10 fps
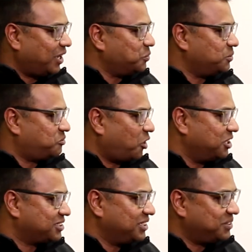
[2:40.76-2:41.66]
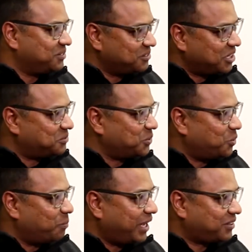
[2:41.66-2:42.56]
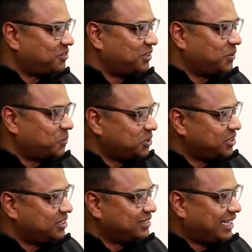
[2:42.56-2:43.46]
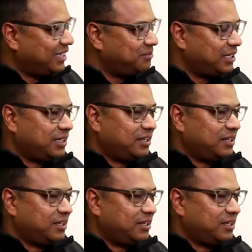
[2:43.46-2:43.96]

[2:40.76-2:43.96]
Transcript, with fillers: I would honestly love to go back to the original time